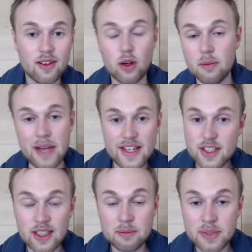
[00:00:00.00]
or
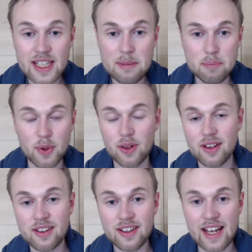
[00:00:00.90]
masculine
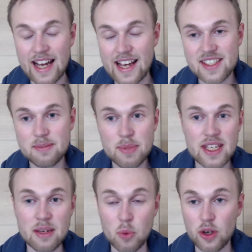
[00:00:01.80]
people as
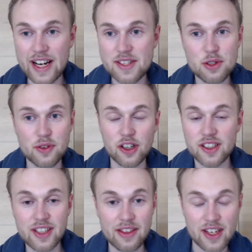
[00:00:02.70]
being more
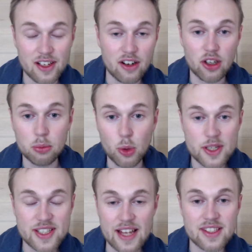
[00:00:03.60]
extroverted than they are, more
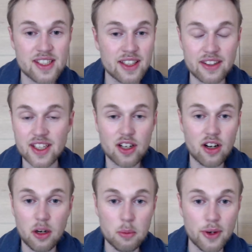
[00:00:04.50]
sensing than they
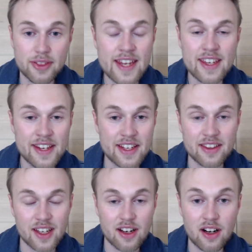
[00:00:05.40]
are, more thinking
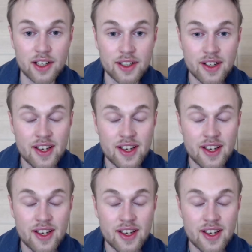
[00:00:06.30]
than they are.